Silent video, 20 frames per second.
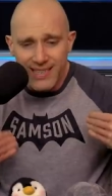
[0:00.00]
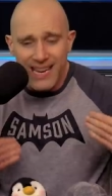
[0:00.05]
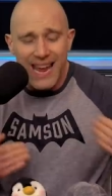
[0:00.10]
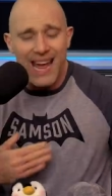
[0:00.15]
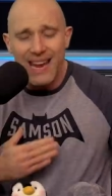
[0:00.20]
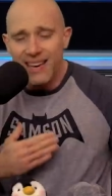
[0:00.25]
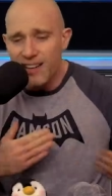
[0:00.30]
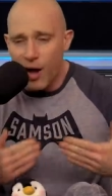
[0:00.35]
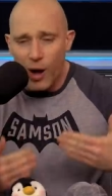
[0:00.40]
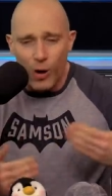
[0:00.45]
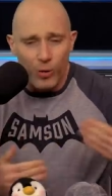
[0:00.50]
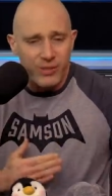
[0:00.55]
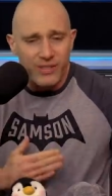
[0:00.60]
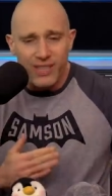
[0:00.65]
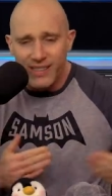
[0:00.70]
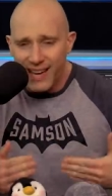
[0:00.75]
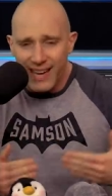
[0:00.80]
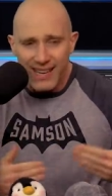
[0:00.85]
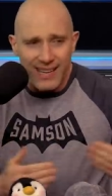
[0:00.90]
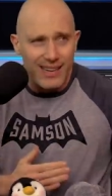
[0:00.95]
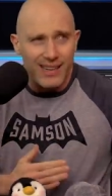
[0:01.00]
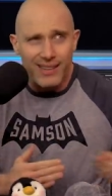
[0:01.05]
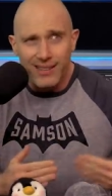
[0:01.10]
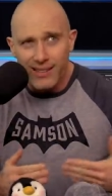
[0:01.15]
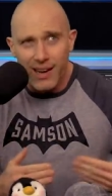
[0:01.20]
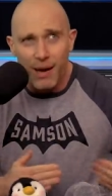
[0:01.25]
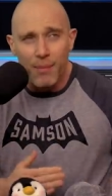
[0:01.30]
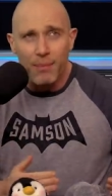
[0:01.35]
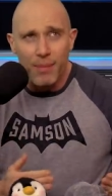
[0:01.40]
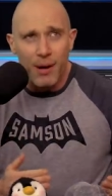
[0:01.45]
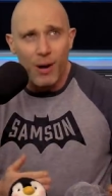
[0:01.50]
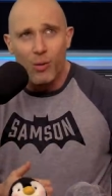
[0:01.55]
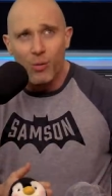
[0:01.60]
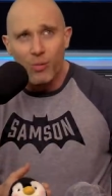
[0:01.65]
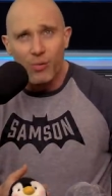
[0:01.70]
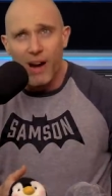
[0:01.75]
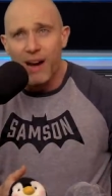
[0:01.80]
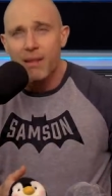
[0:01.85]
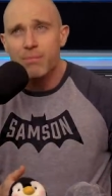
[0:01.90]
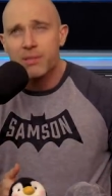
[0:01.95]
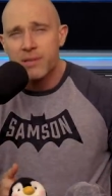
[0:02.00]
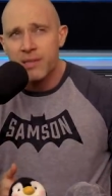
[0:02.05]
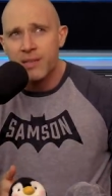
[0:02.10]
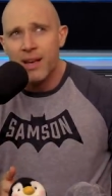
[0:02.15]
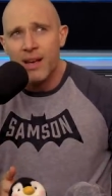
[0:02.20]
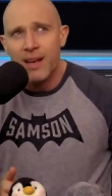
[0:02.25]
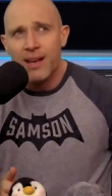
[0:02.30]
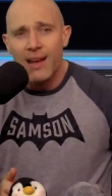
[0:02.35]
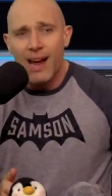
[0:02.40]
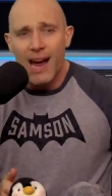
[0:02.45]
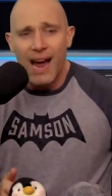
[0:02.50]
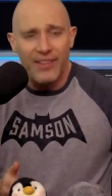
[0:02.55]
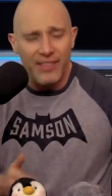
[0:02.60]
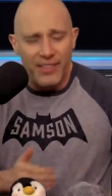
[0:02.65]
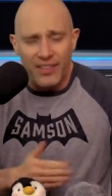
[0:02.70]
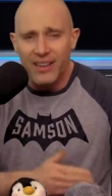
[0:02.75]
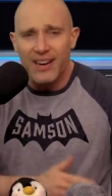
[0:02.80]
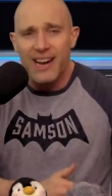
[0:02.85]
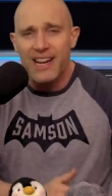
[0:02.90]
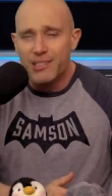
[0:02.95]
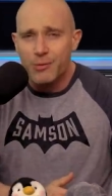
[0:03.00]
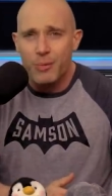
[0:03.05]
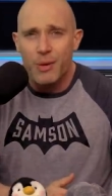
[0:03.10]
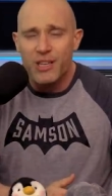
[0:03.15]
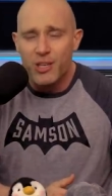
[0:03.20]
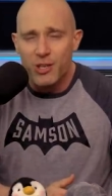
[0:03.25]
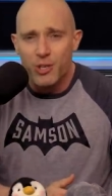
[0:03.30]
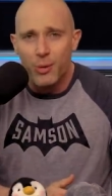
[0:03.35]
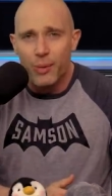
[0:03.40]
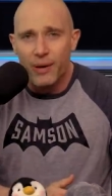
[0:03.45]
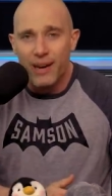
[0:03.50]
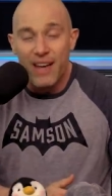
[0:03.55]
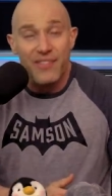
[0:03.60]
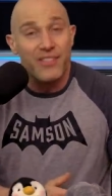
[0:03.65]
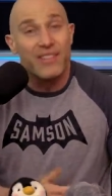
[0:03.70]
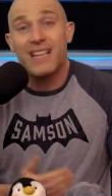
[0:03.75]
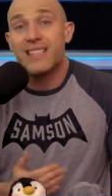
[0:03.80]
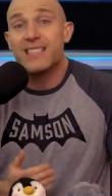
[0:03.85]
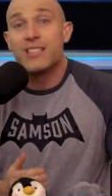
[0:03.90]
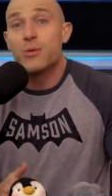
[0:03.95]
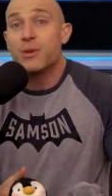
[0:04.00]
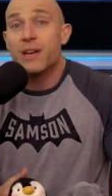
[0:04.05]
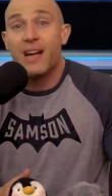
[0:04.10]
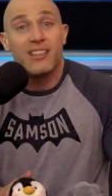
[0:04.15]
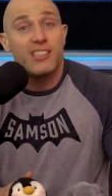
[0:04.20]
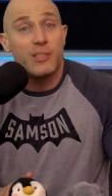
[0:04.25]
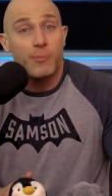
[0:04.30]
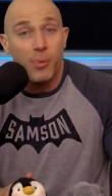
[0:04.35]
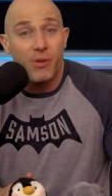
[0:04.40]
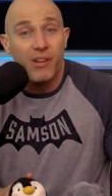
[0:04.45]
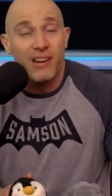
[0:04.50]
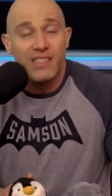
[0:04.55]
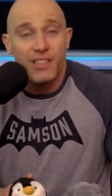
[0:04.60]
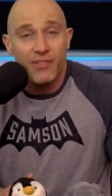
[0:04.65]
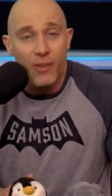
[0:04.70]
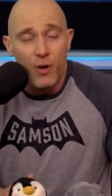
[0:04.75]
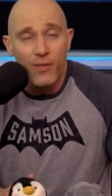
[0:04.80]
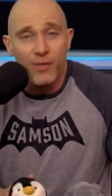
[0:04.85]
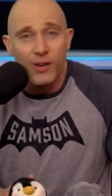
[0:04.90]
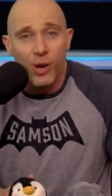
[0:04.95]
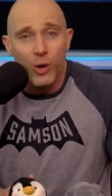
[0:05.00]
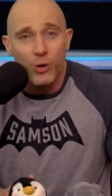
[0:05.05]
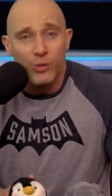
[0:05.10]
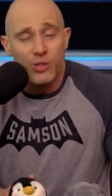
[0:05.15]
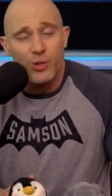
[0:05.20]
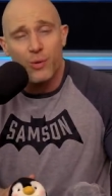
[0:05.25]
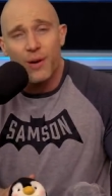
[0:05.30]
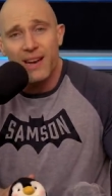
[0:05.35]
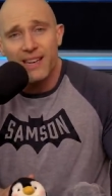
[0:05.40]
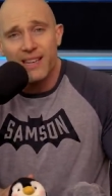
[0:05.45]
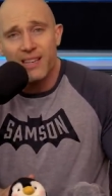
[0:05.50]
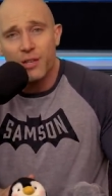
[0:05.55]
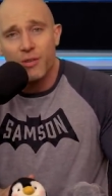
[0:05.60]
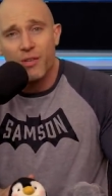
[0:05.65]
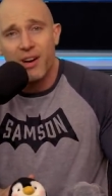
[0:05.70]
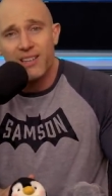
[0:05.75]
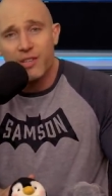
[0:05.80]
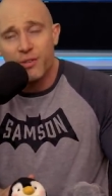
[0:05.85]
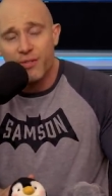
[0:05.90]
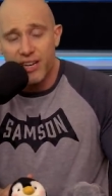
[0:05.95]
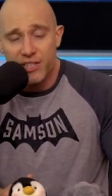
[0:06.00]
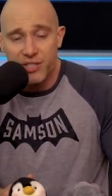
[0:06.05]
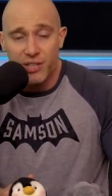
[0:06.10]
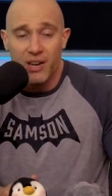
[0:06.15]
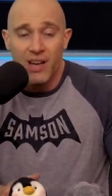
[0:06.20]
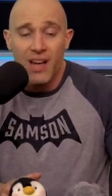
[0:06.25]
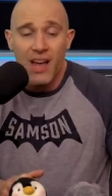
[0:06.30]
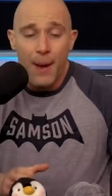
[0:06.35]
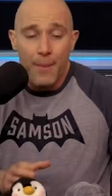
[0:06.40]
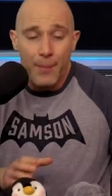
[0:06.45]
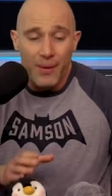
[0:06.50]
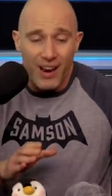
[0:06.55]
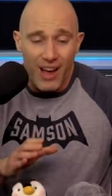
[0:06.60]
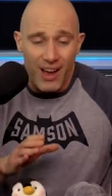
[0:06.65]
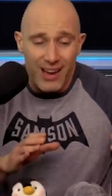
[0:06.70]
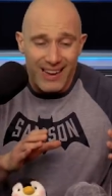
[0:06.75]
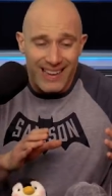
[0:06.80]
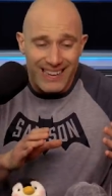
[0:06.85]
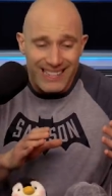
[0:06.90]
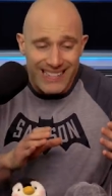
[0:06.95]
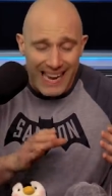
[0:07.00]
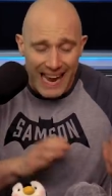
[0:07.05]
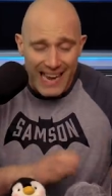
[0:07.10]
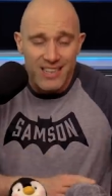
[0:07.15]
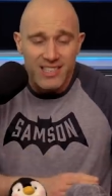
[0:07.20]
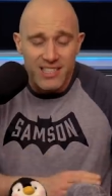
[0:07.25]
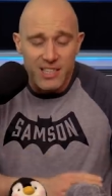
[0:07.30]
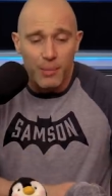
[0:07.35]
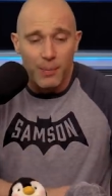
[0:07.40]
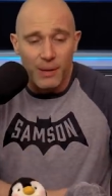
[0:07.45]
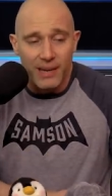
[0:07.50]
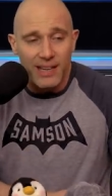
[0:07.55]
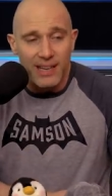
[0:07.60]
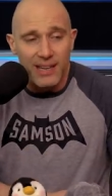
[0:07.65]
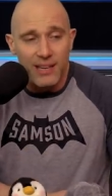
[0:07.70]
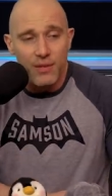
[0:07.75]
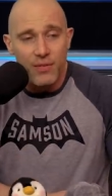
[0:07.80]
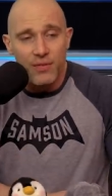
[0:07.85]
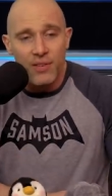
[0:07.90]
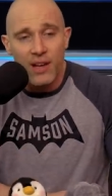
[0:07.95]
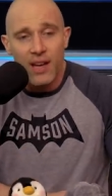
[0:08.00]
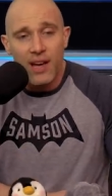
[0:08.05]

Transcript: 10 alternating dumbbell reps and then the next week you do 11. That still counts as progressive overload. So you're heading in the right direction. But I tend to believe